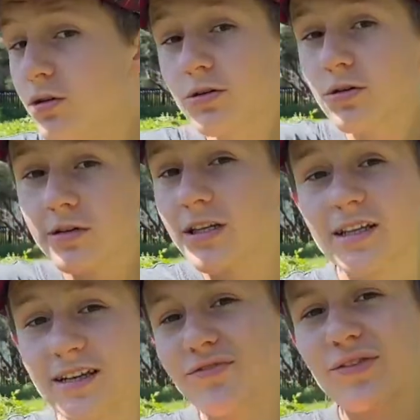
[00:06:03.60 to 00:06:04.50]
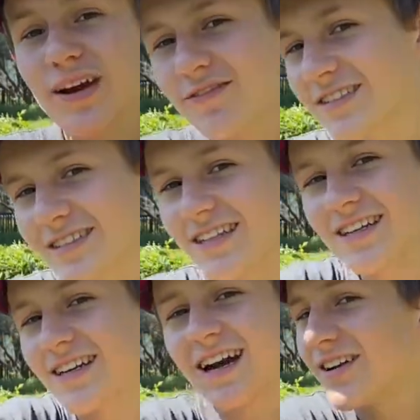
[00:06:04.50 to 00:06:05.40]
Google it if you haven't seen
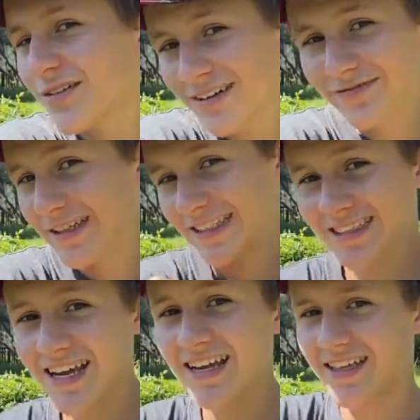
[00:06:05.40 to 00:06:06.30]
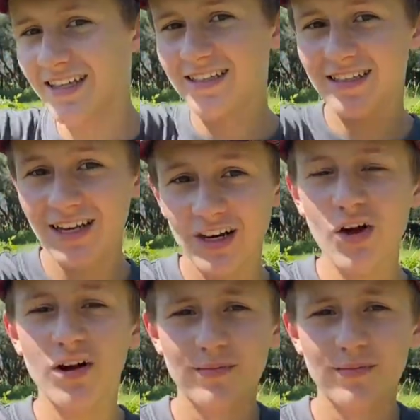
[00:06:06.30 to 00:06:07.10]
it. I know I've been saying this a lot,